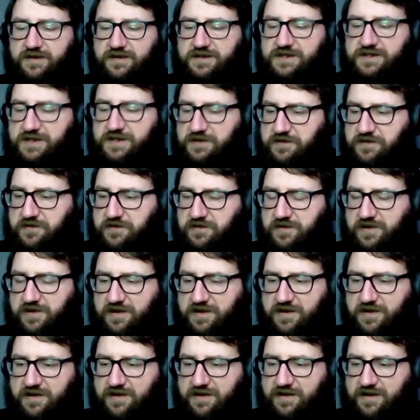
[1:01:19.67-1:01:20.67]
Two,
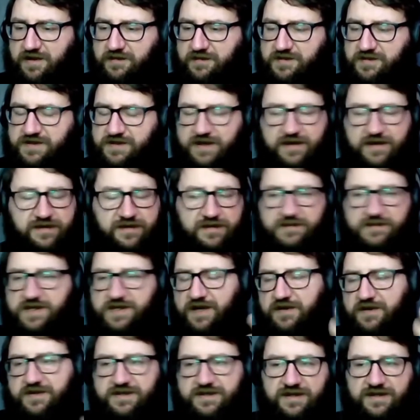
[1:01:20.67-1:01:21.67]
I'm
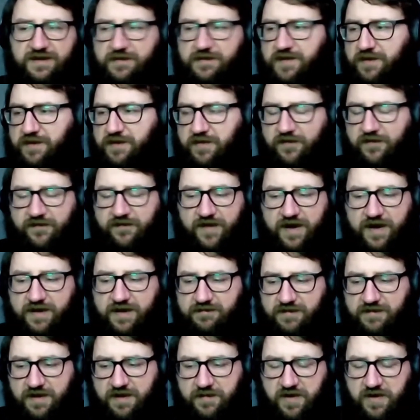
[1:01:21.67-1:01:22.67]
tired of seeing people
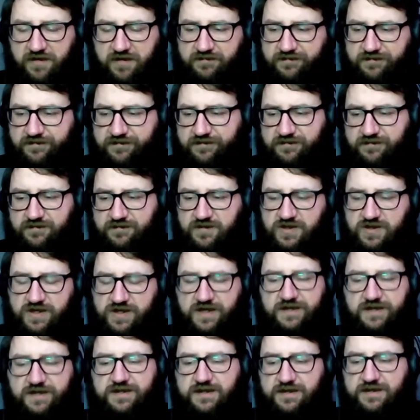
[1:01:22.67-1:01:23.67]
fight about
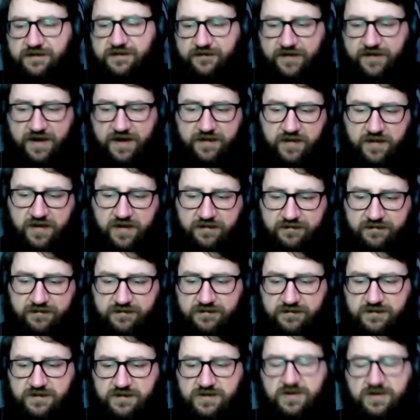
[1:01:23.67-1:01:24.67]
Jesus and fight about
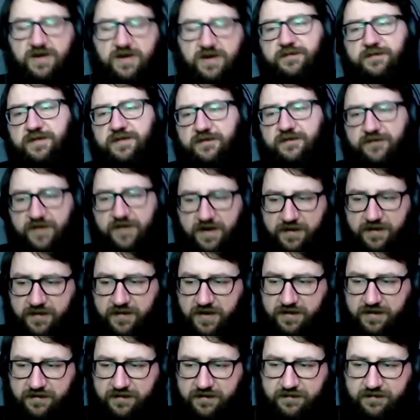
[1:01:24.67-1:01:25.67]
Trump and fight
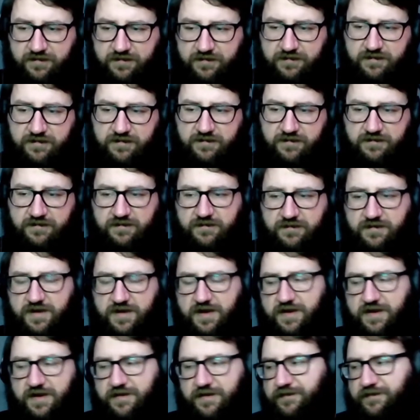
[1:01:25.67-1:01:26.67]
about
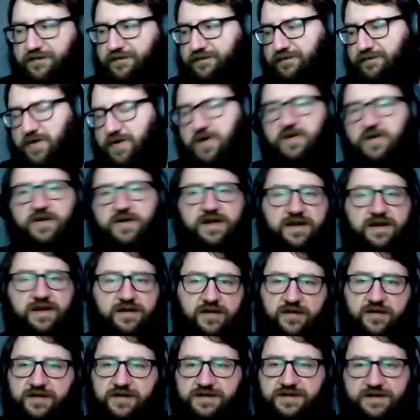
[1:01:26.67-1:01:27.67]
Bernie
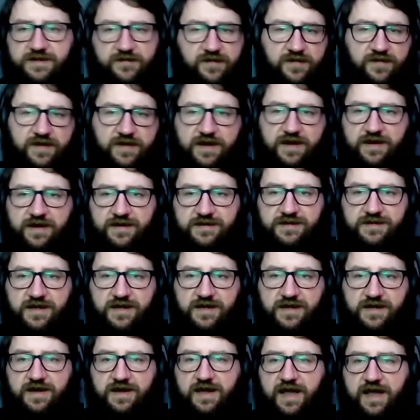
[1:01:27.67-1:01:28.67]
and all these different things,
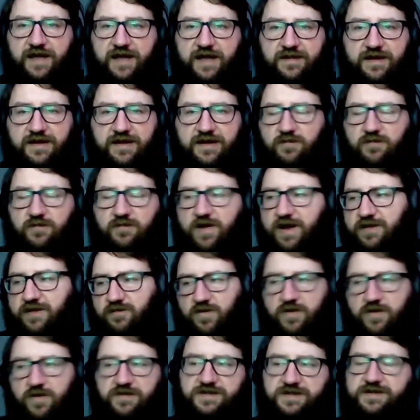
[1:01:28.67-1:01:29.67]
and then why the
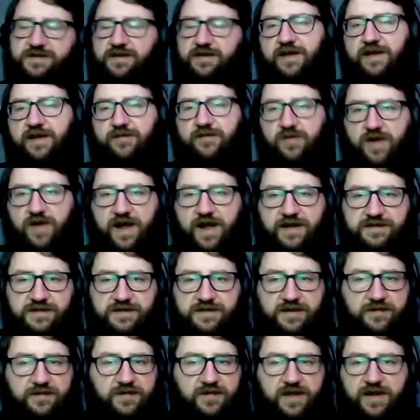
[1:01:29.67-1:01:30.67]
roads still have cracks
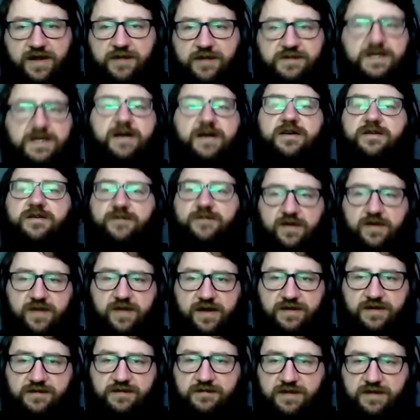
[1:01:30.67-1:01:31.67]
in them. Like, I'm tired of all that.